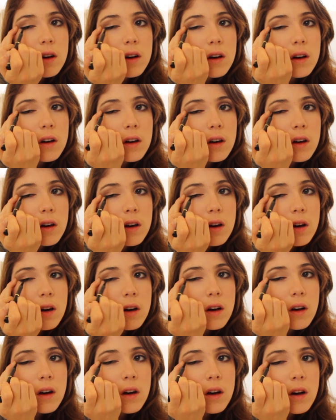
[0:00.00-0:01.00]

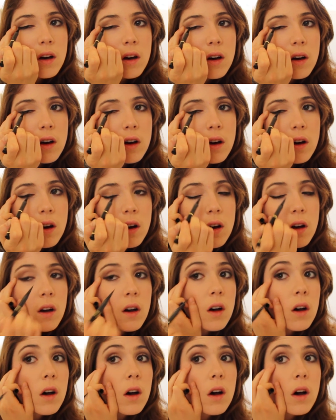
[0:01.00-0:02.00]

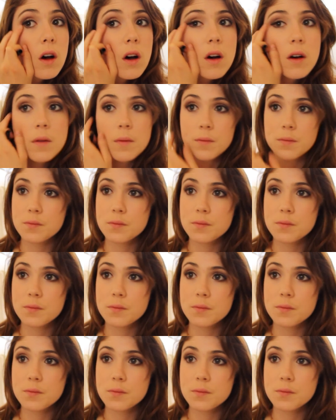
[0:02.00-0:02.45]
(no one is talking)